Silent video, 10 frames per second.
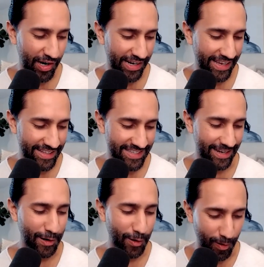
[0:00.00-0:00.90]
audience
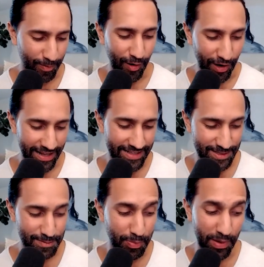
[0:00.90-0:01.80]
and i know our audience
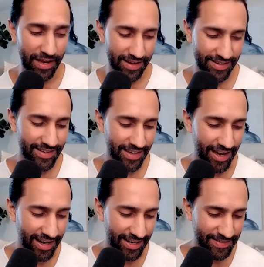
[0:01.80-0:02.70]
is big
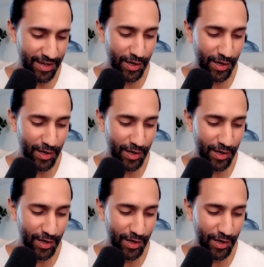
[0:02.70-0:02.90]
uh,